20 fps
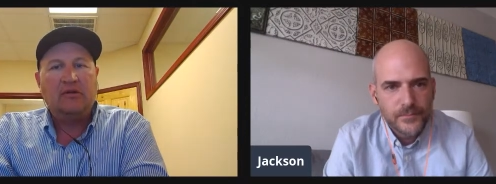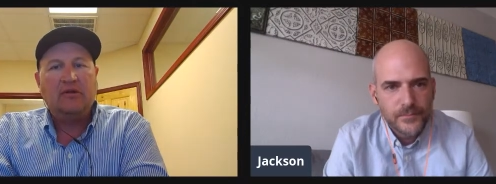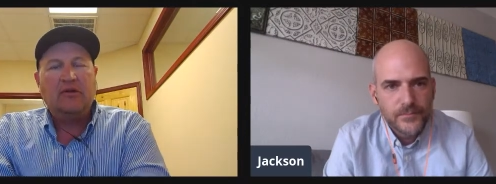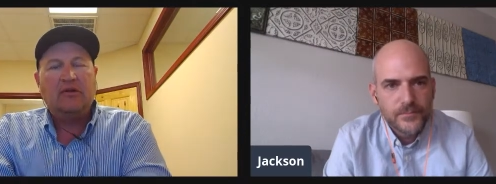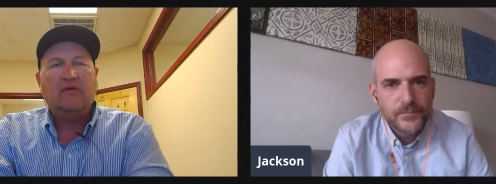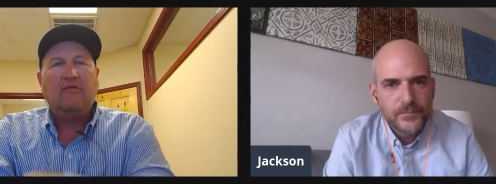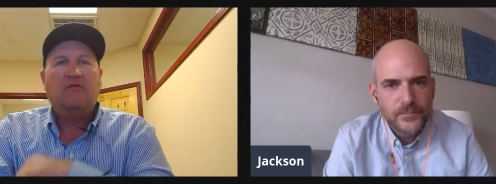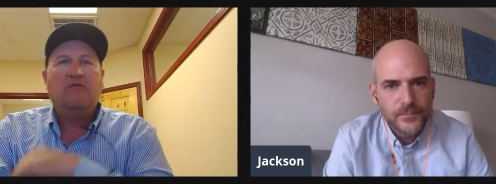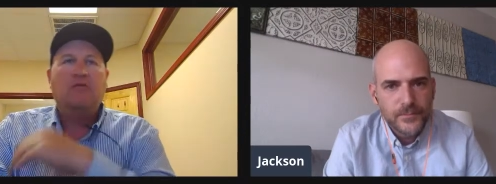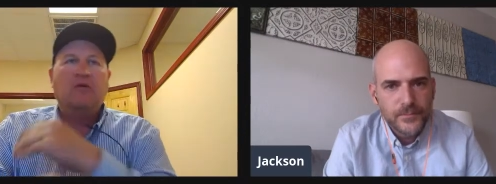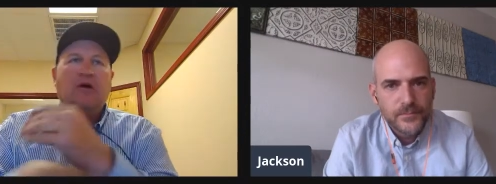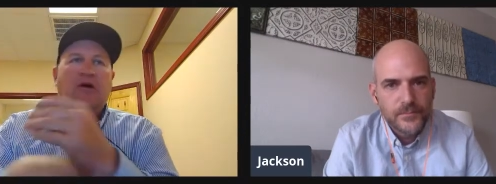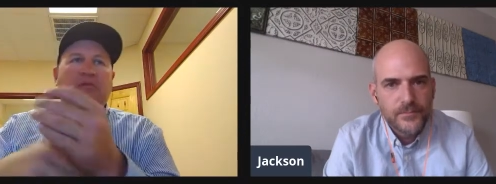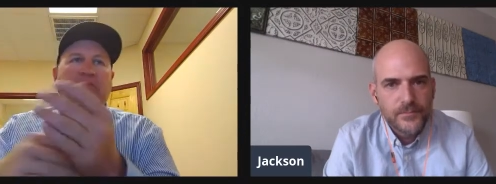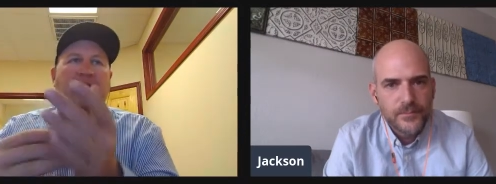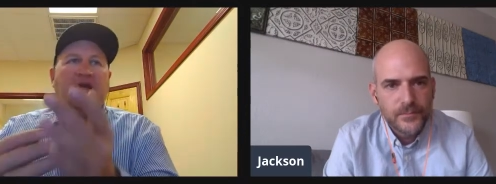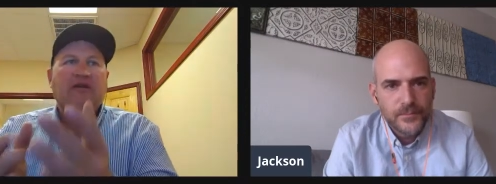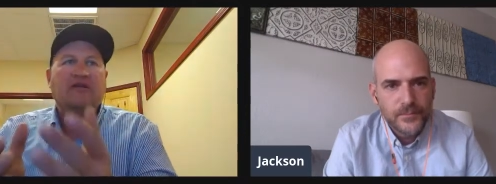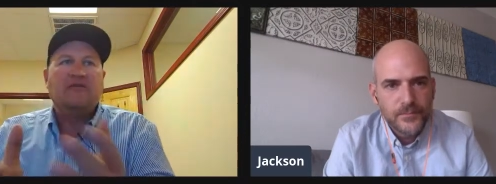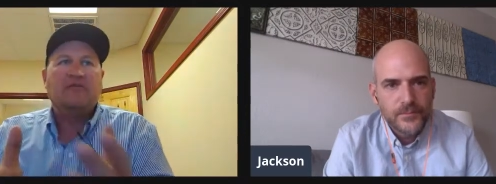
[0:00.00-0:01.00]
Speaker 1: of what
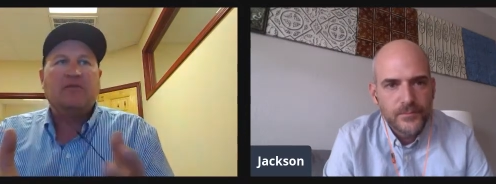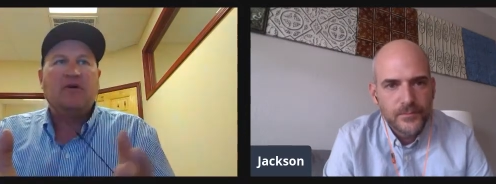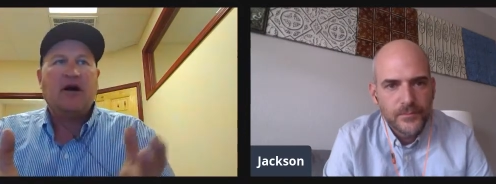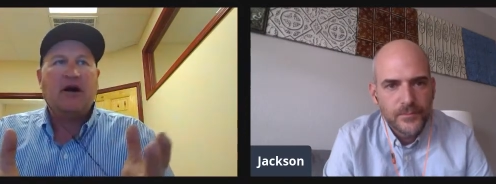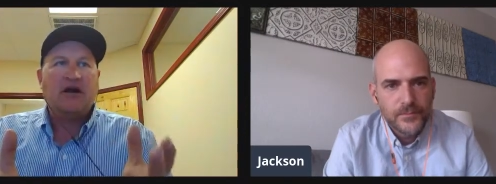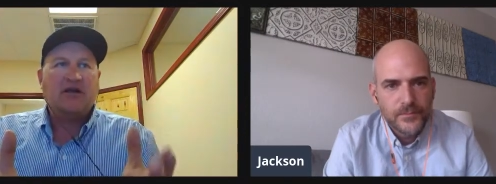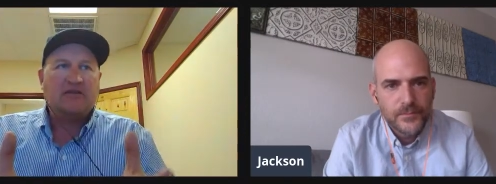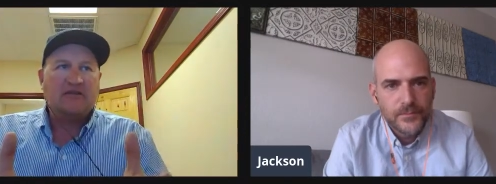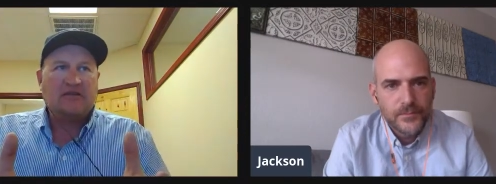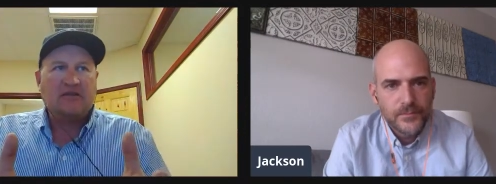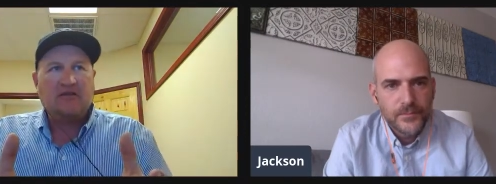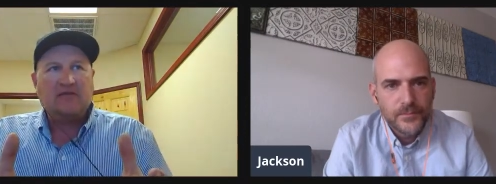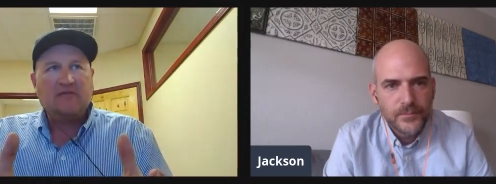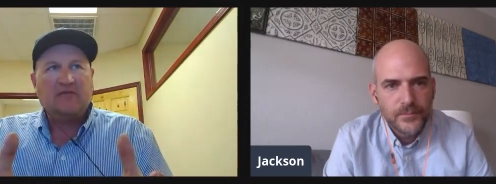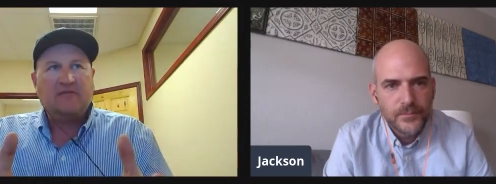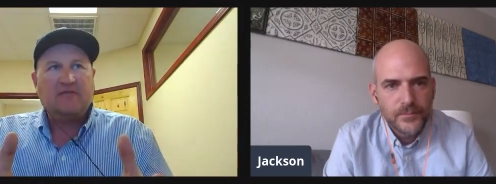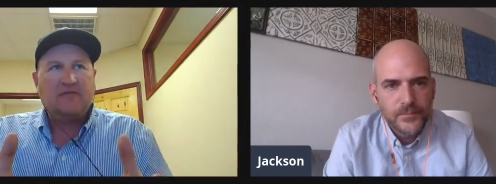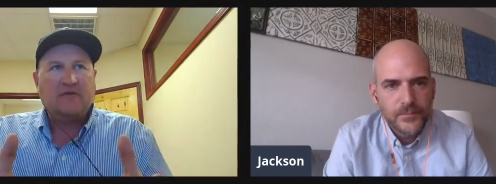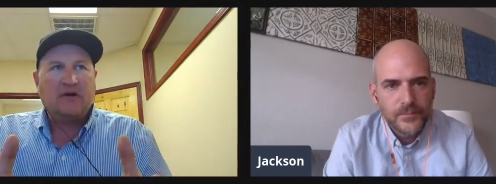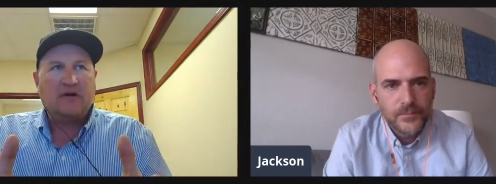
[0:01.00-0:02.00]
makes
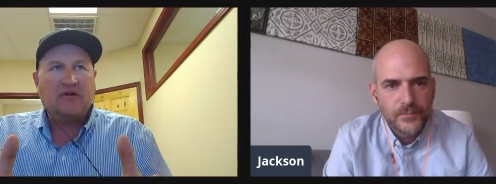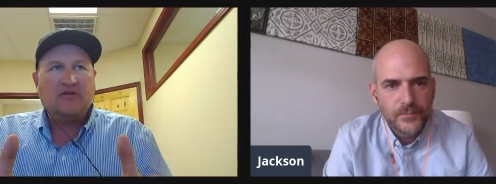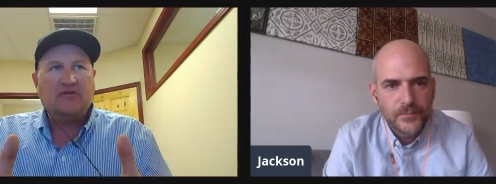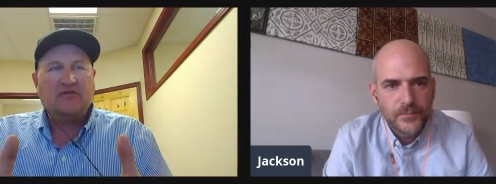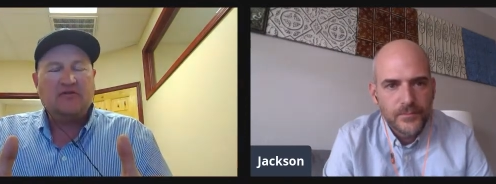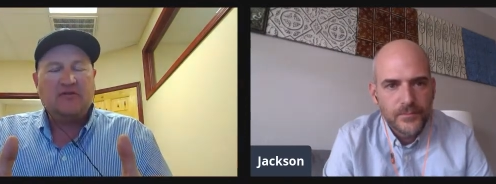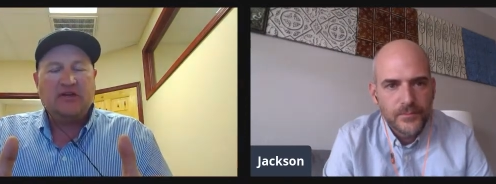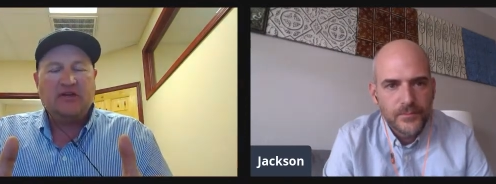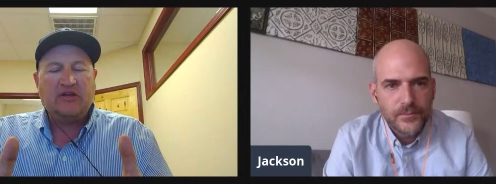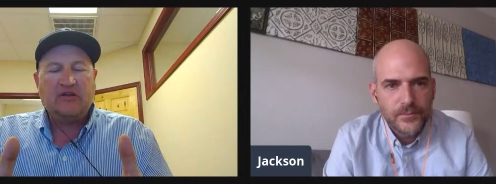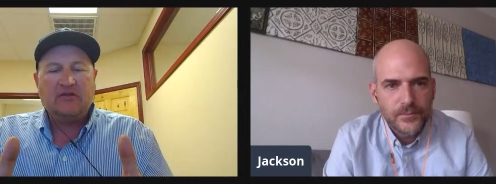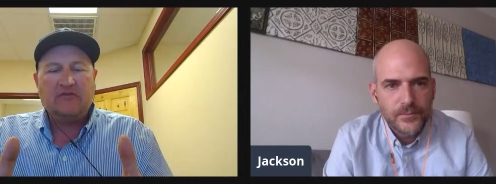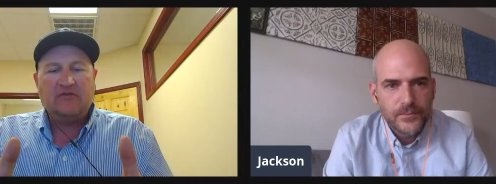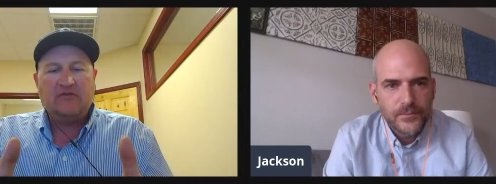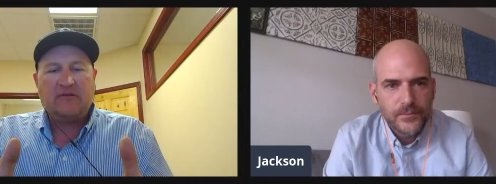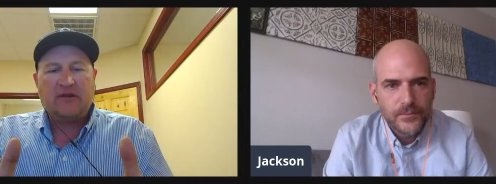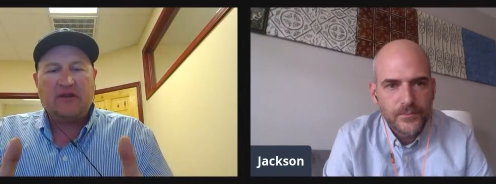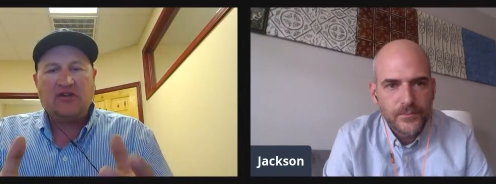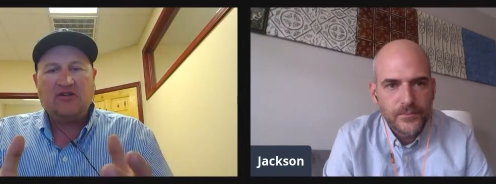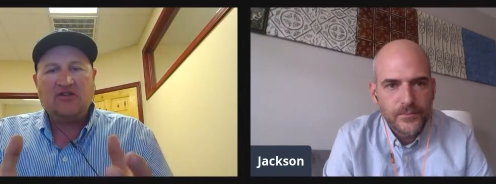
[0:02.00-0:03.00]
positive conserva-
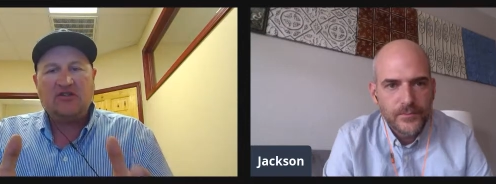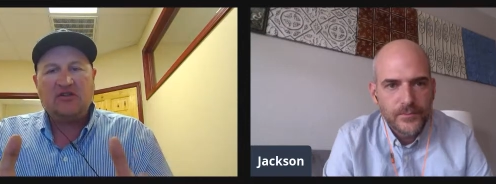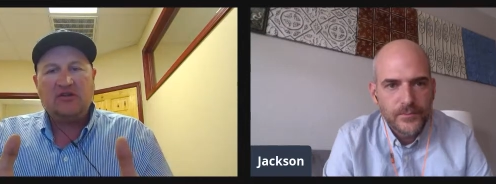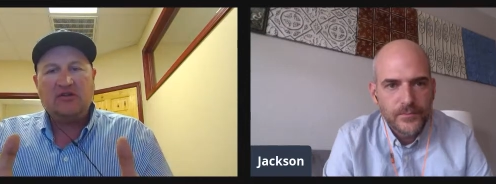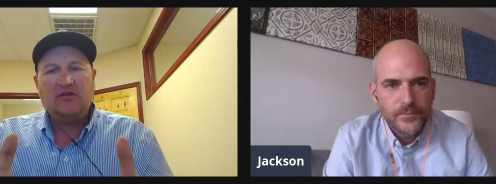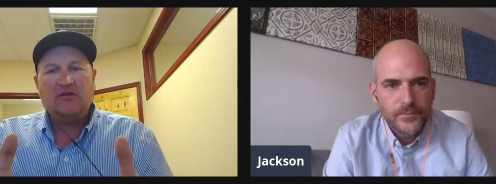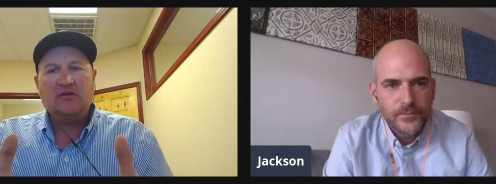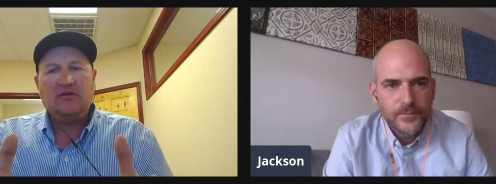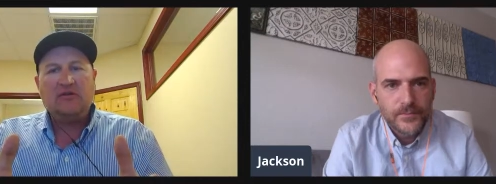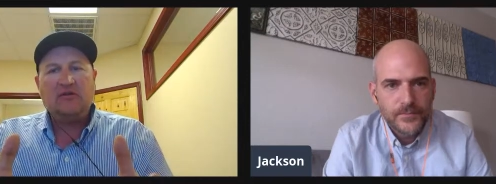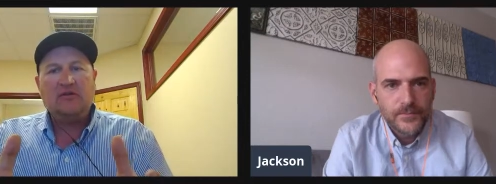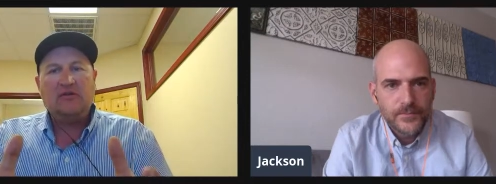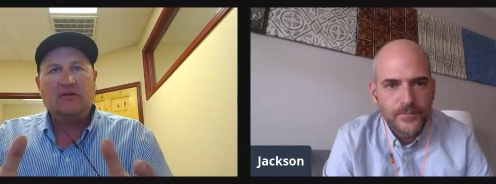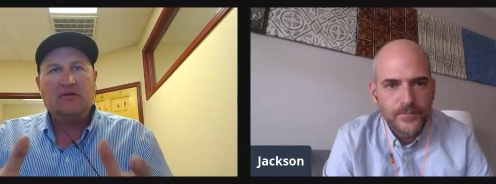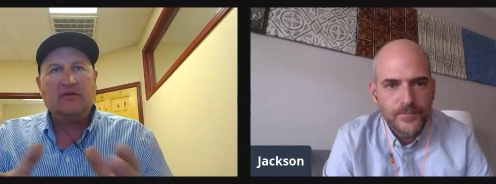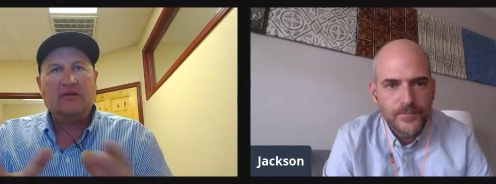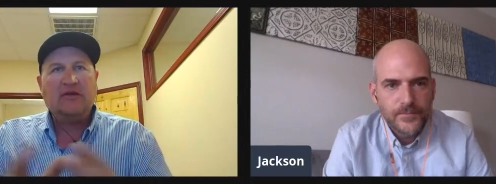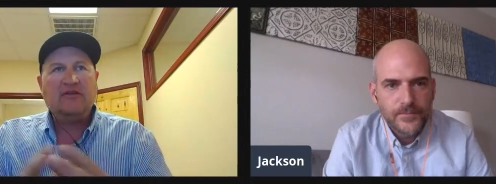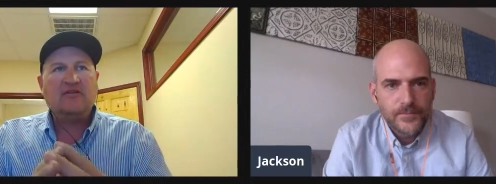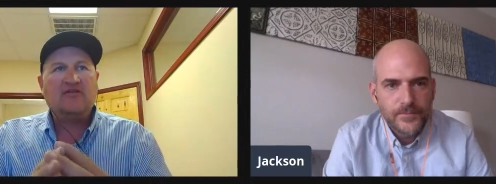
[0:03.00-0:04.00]
integration
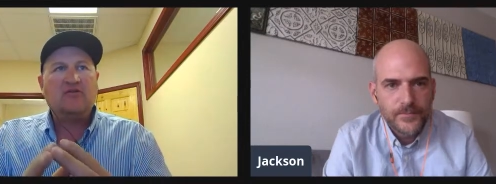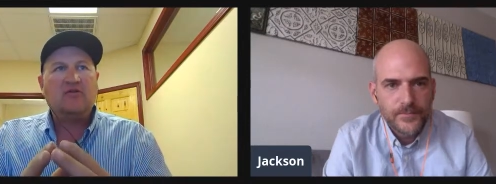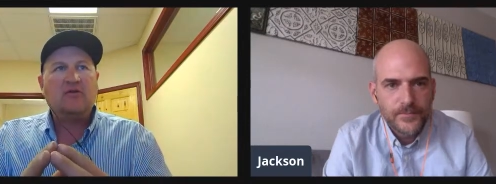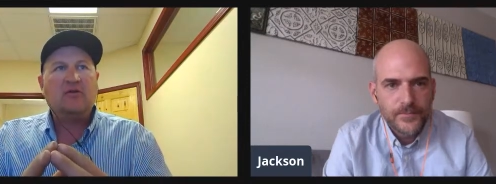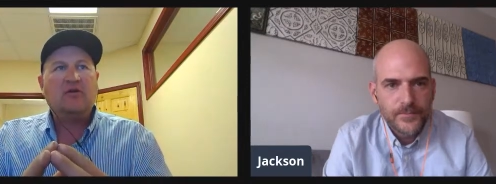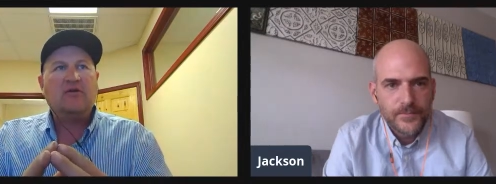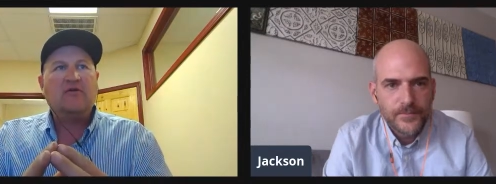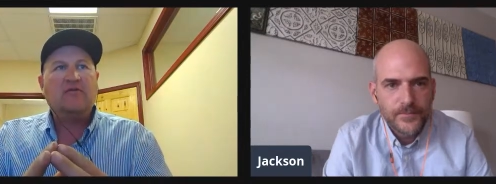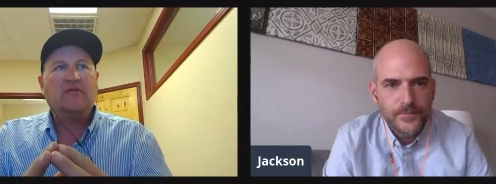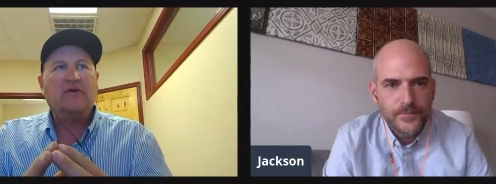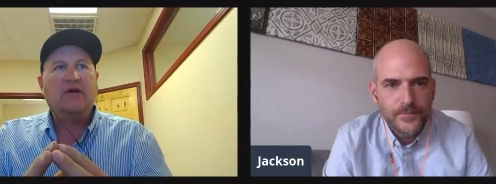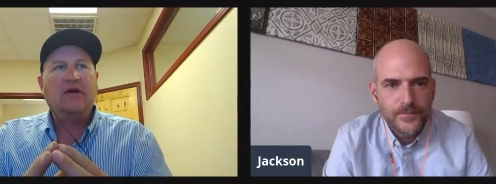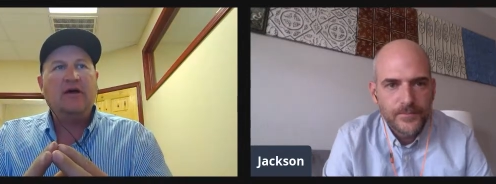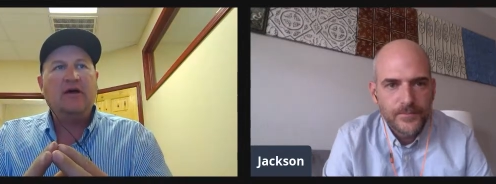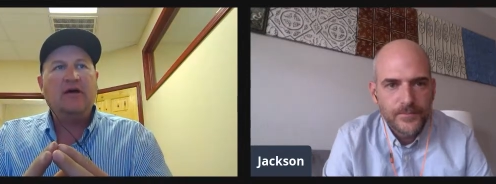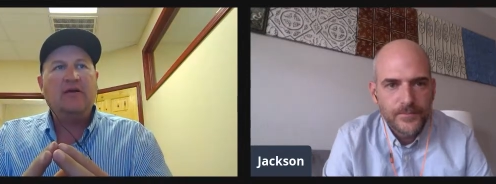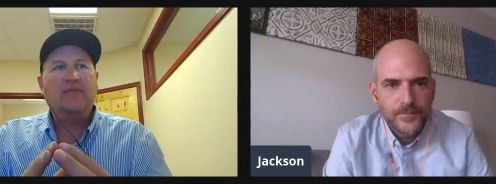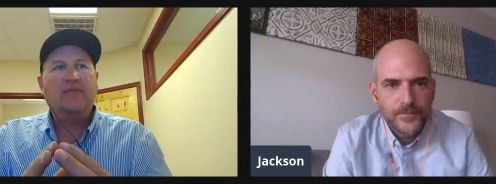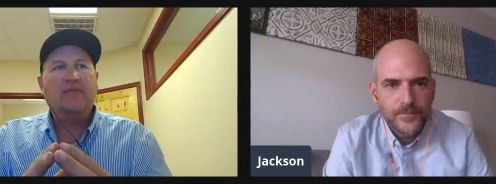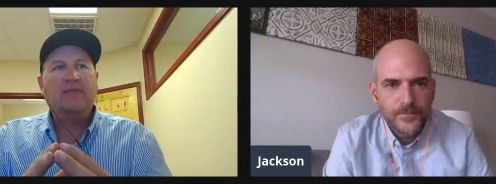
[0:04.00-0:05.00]
that sort of uh,